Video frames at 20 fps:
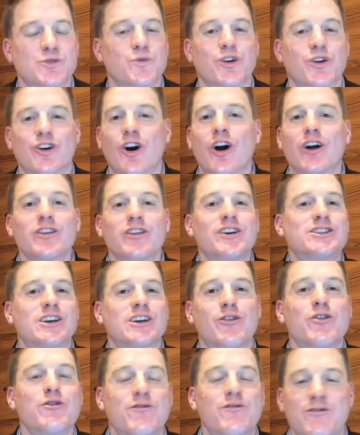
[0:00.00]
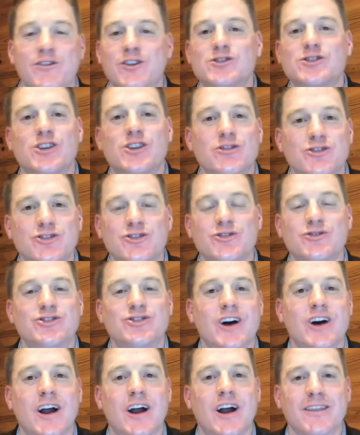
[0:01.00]
Regardless of who fills those shoes,
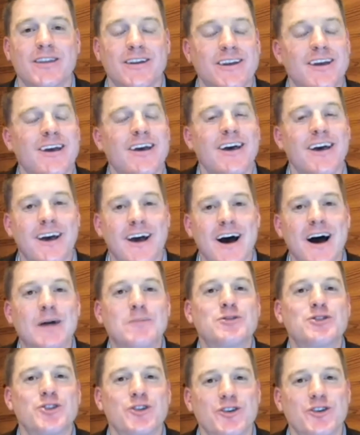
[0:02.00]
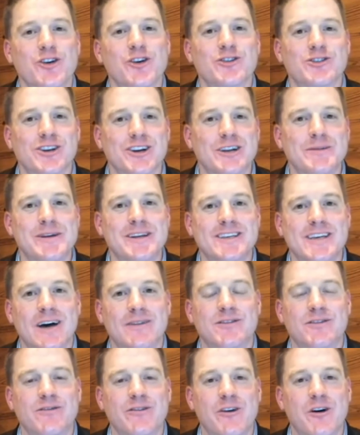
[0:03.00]
Jonathan, I'm sure yours are going to be
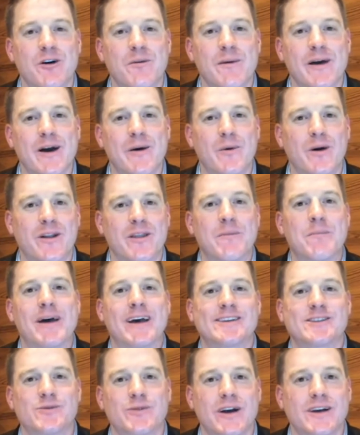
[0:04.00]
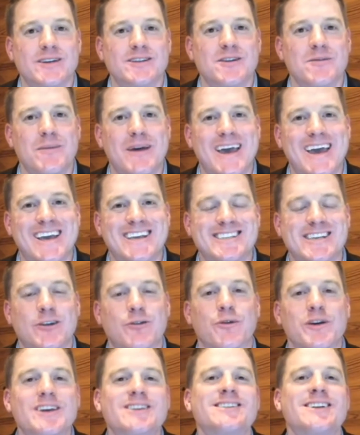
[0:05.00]
tough to fill, man. One of the best resumes
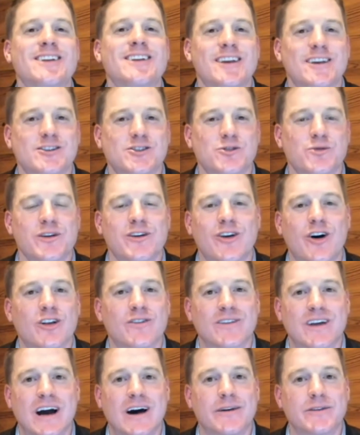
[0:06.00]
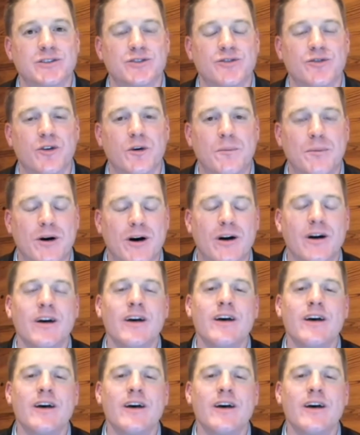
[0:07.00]
in recent history in all of college football.